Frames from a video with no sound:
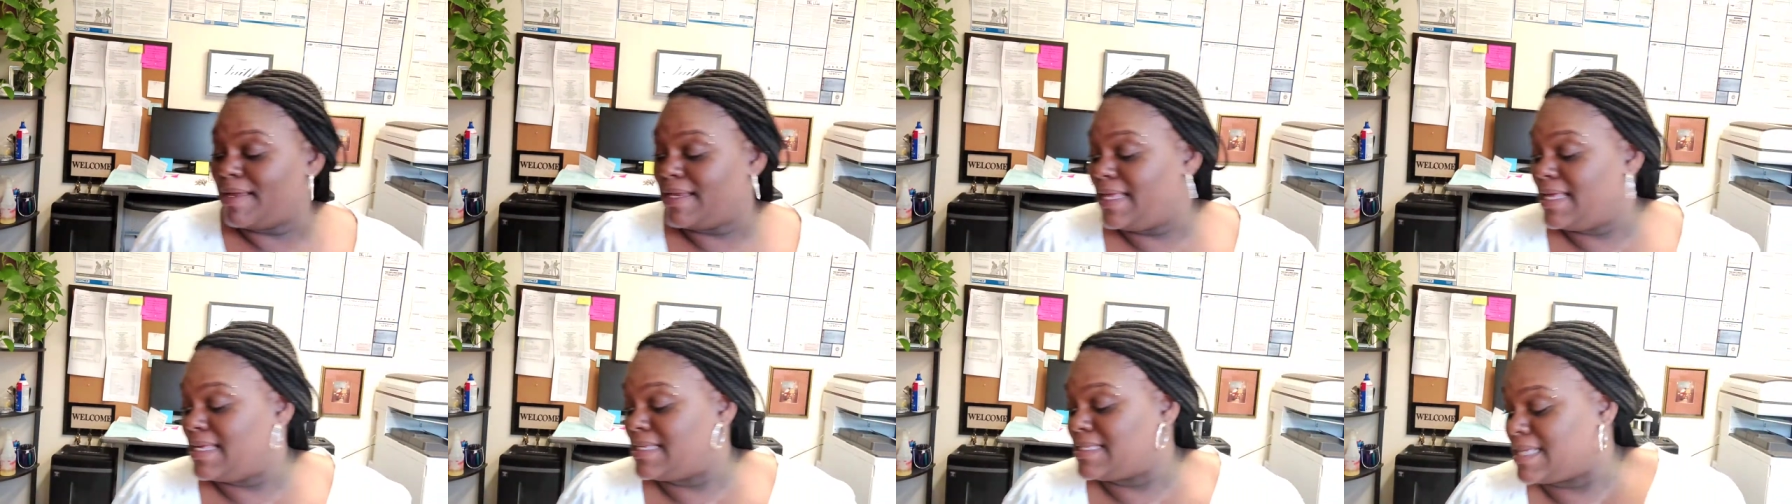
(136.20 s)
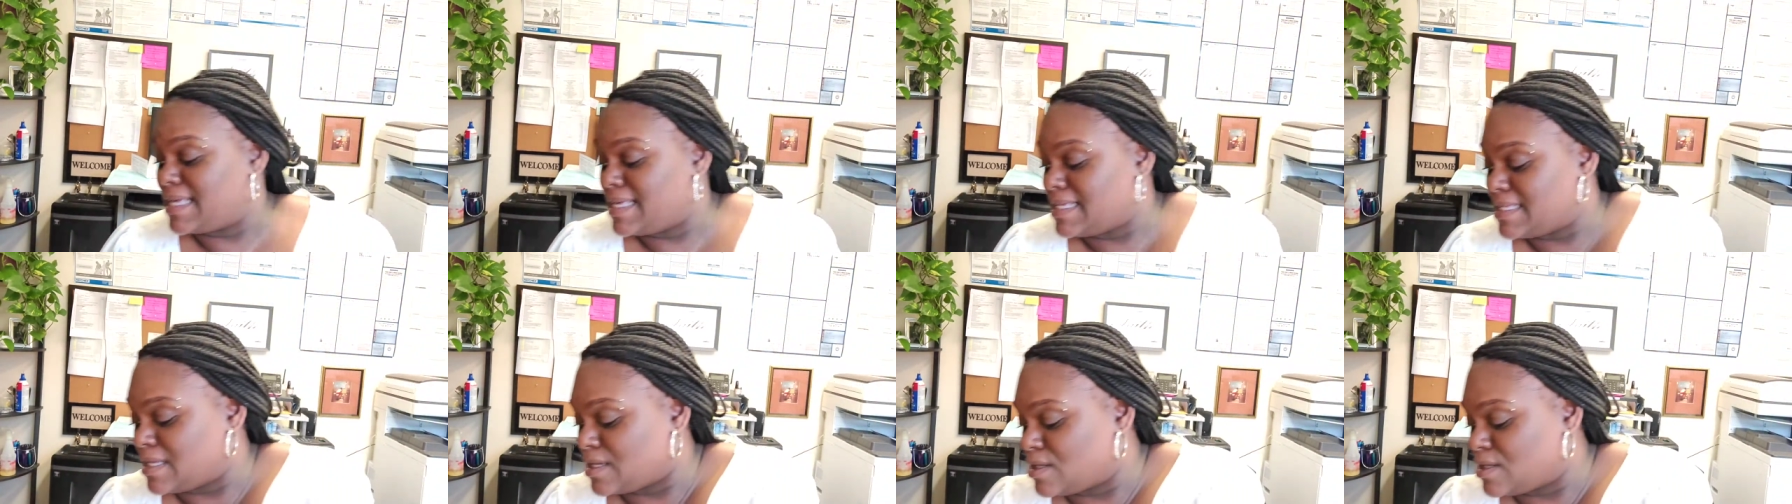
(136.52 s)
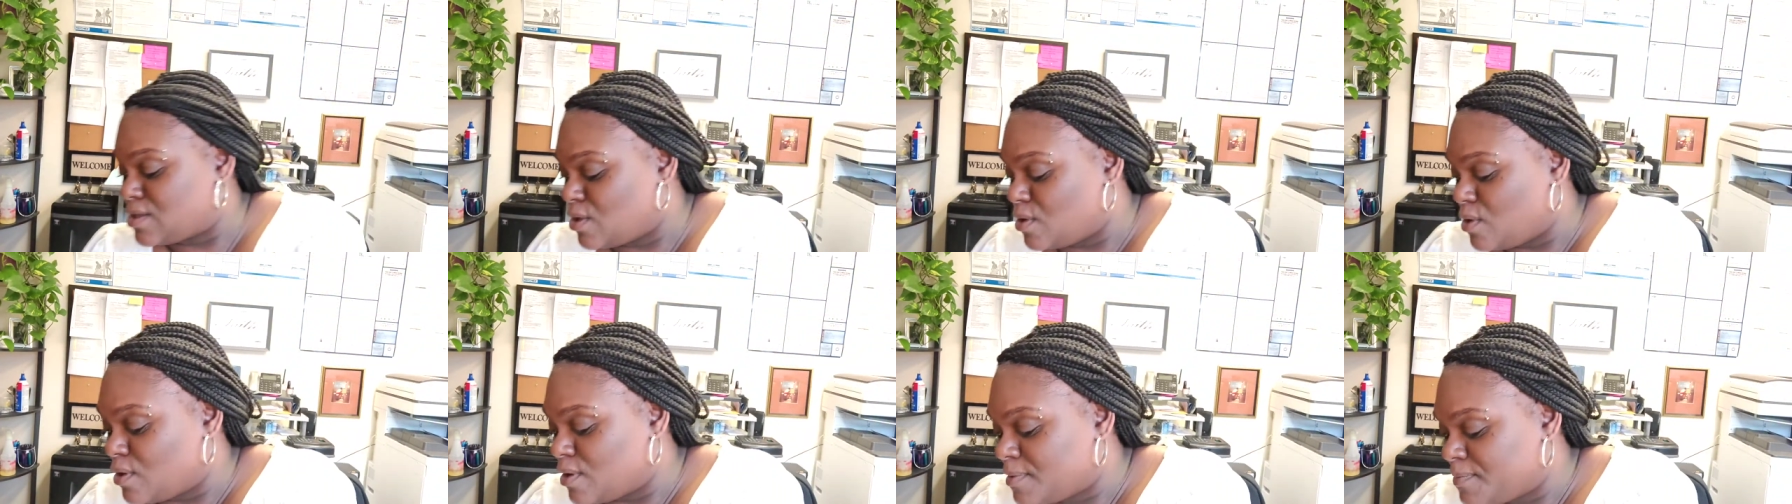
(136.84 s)
my desk as I
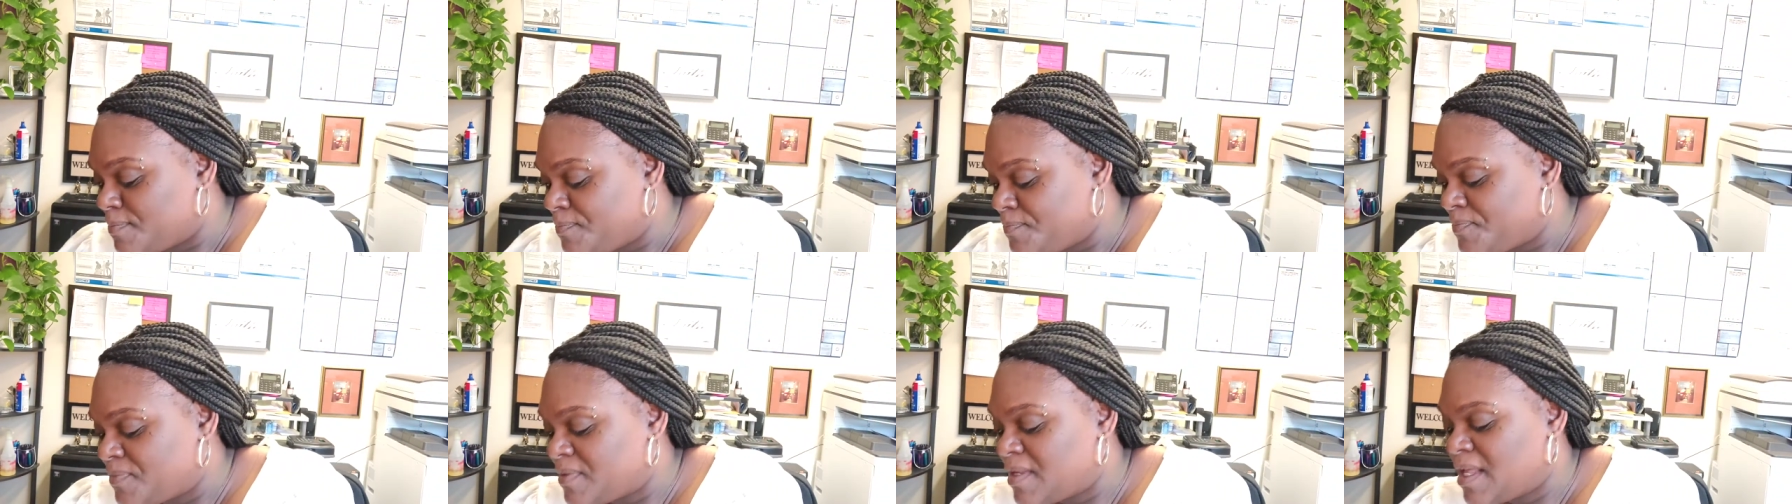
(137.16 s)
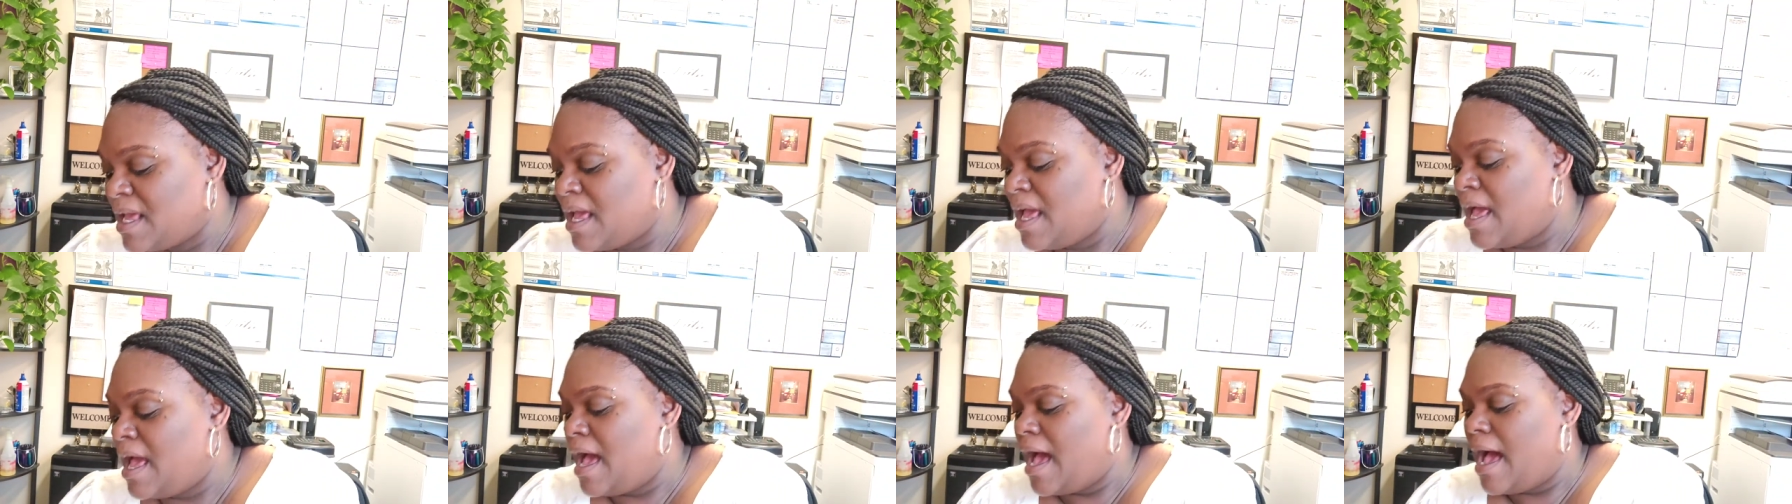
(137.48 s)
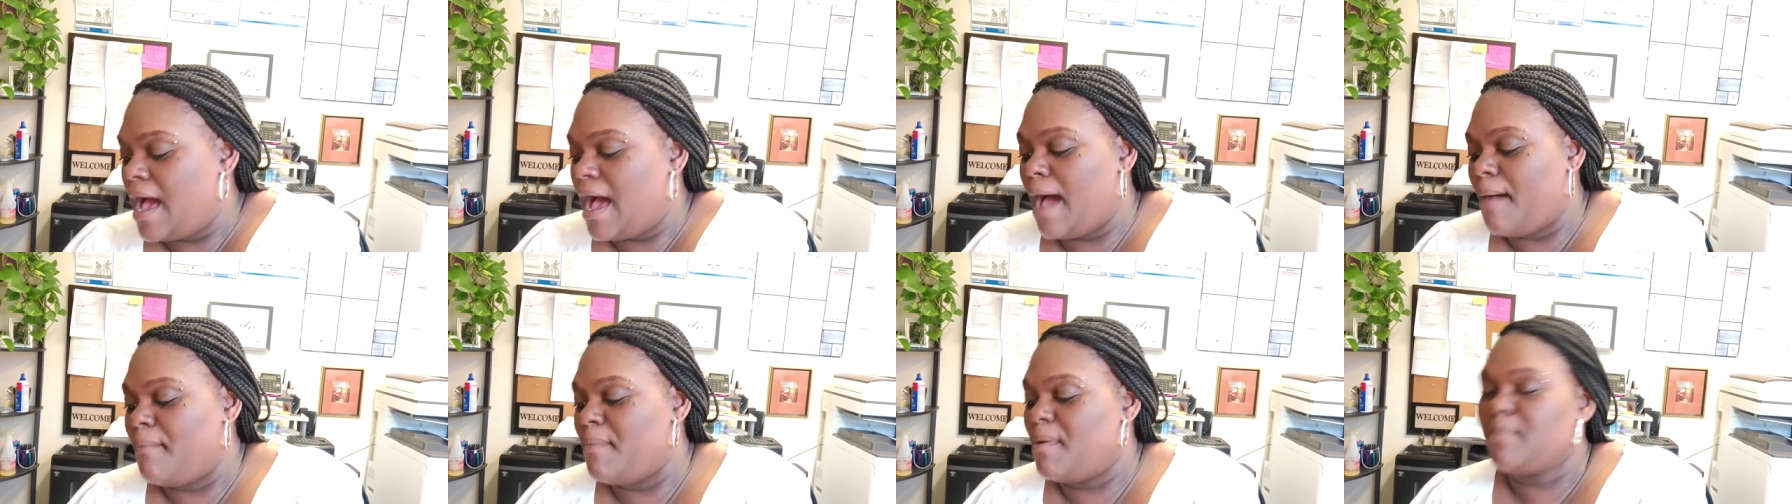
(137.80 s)
talk.
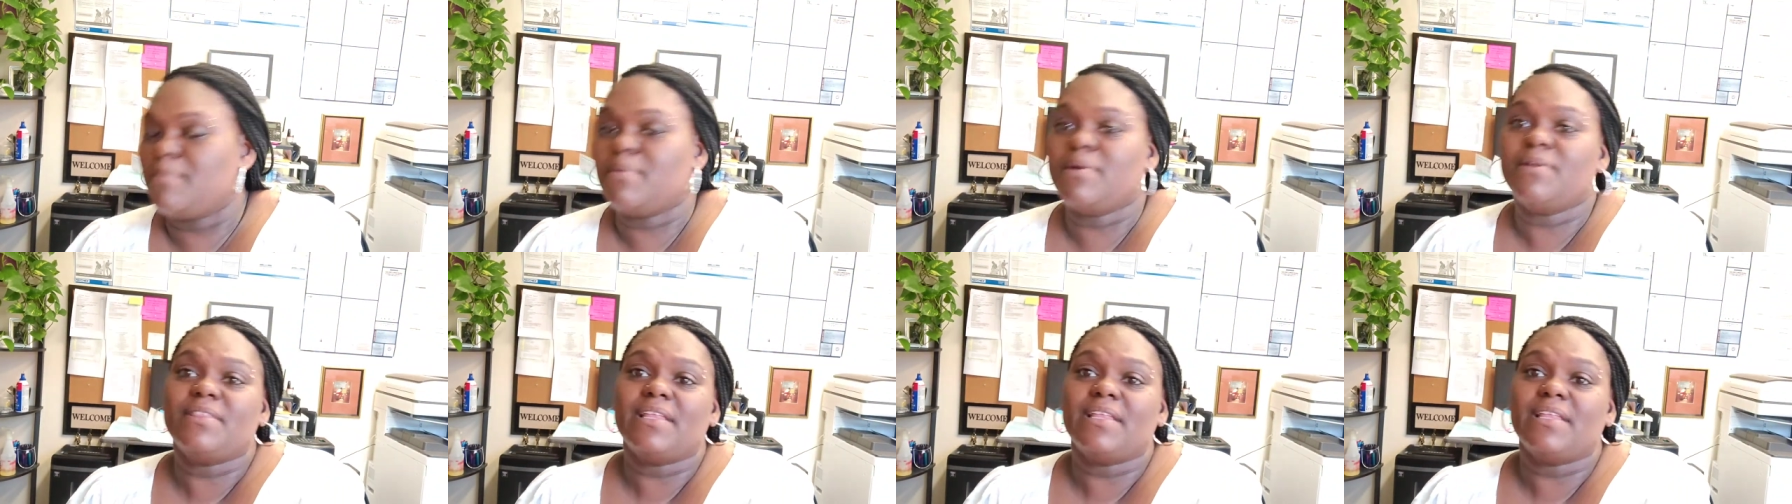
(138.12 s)
I remember